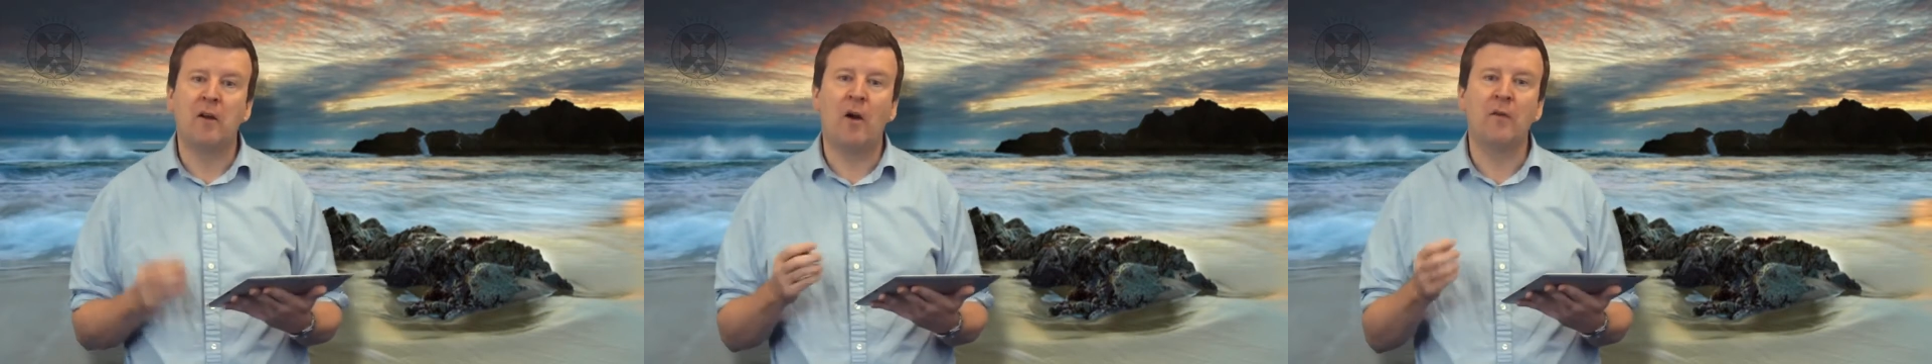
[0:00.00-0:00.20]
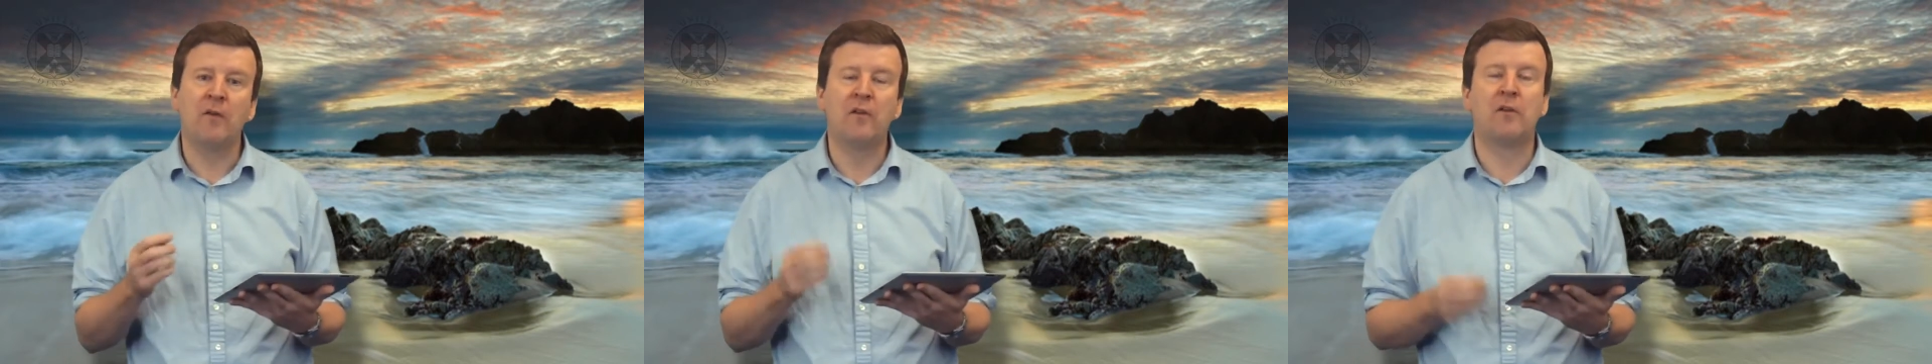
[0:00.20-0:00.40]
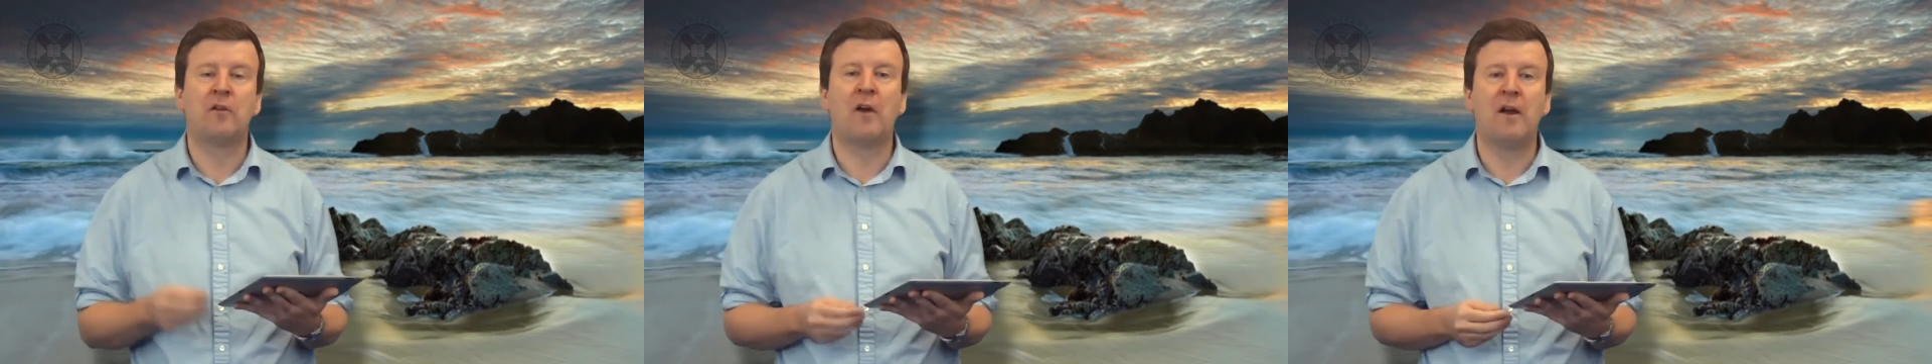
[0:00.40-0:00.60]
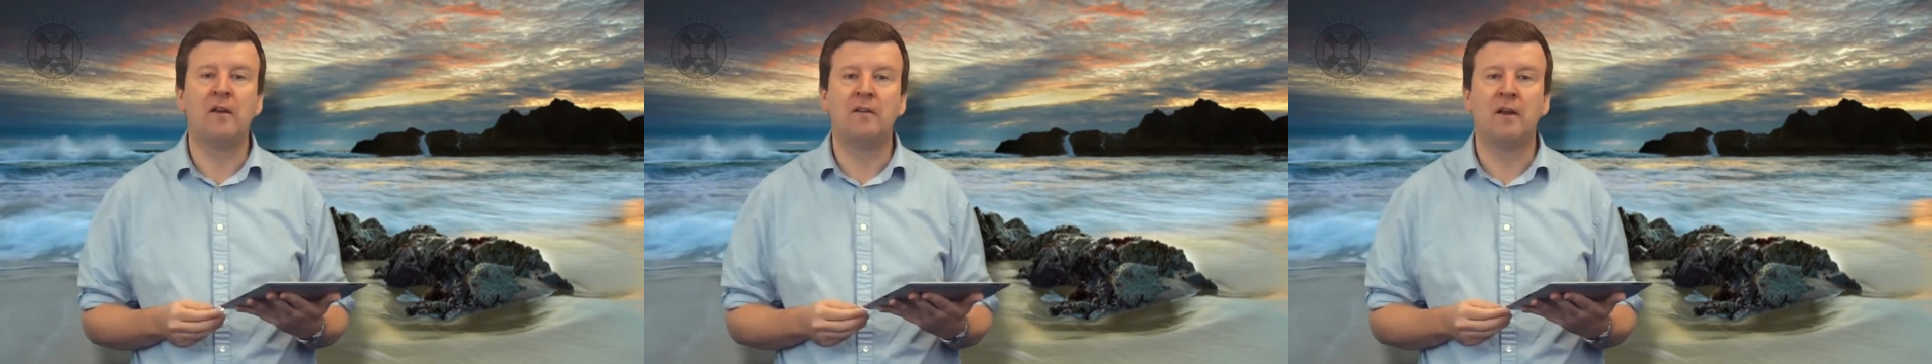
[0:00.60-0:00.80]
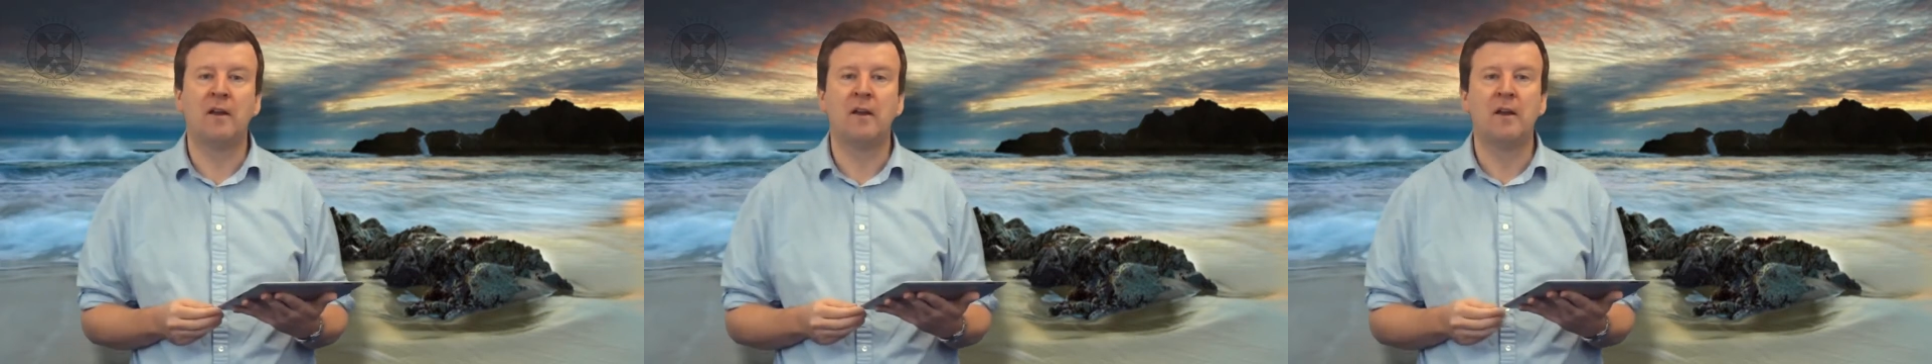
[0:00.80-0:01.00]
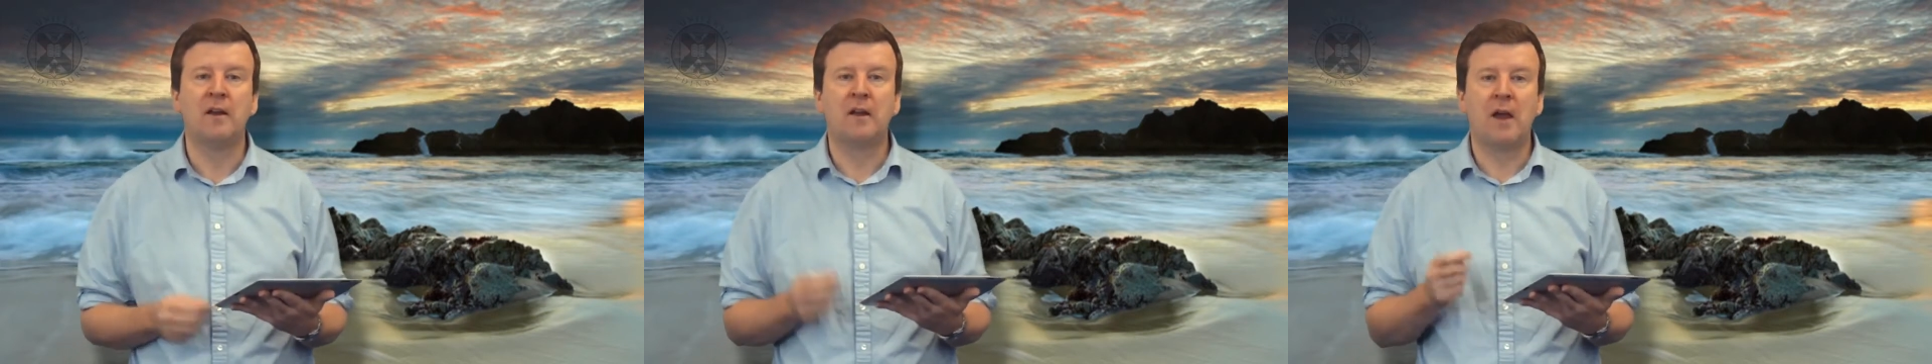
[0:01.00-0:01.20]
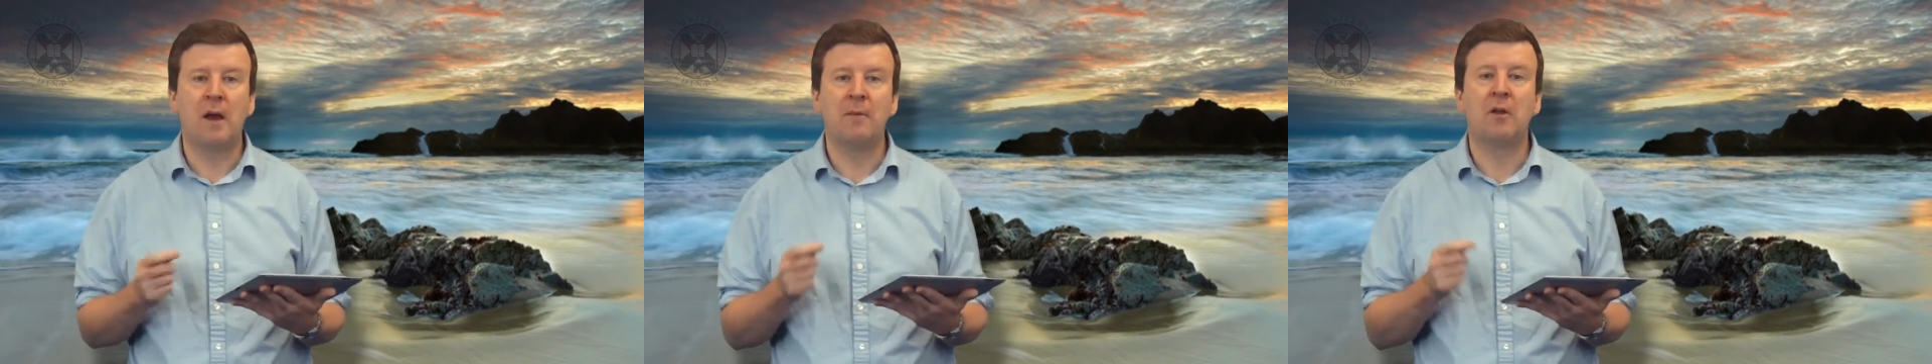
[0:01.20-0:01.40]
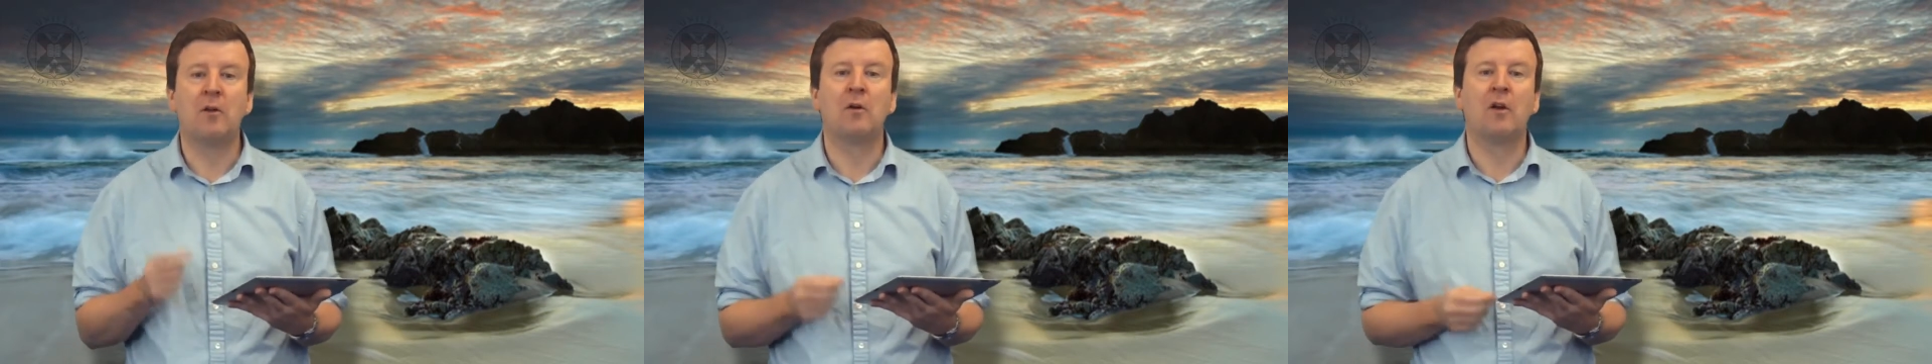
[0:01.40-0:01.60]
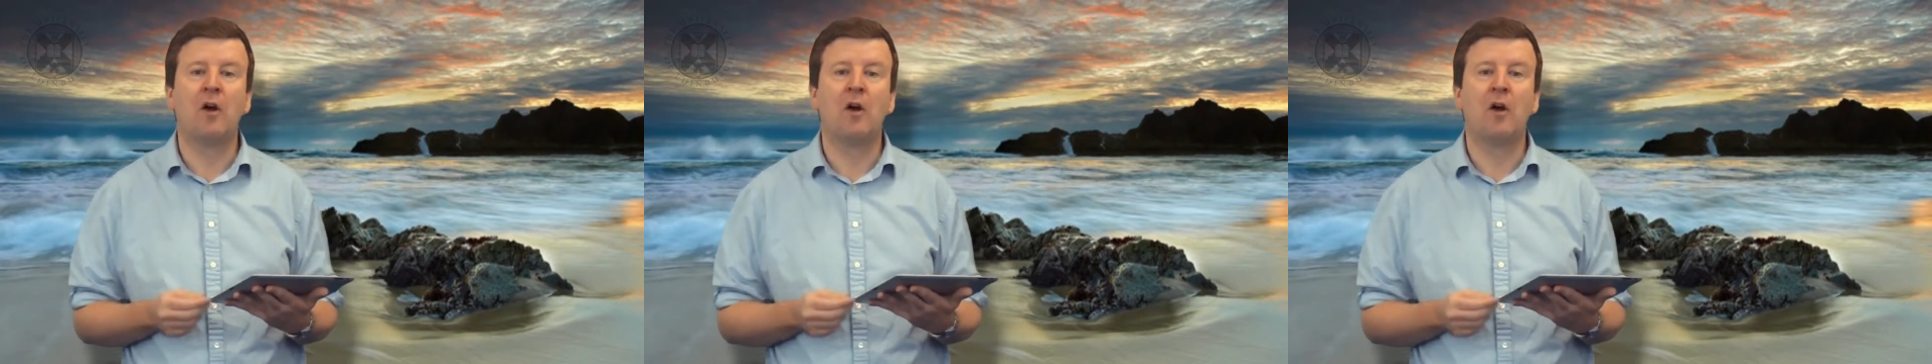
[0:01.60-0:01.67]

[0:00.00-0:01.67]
concentrating chemical